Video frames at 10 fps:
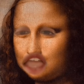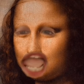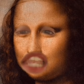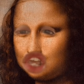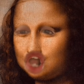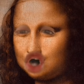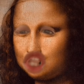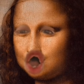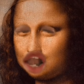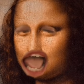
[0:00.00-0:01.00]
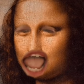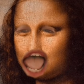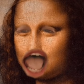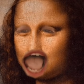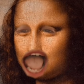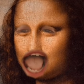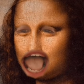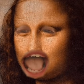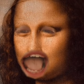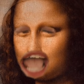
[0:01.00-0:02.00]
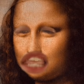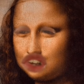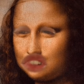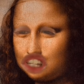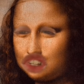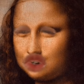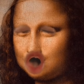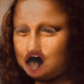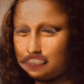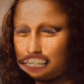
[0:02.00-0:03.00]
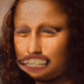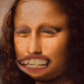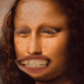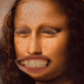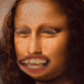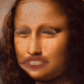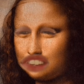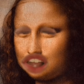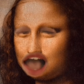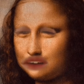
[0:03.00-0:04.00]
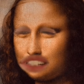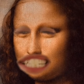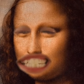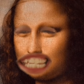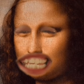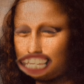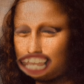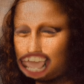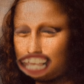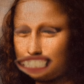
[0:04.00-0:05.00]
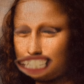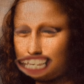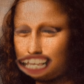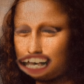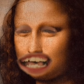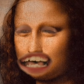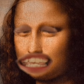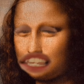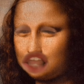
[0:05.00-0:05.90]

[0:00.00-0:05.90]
And you know, Lord, I used to do all the good stuff. You know, I was a deaconess and, you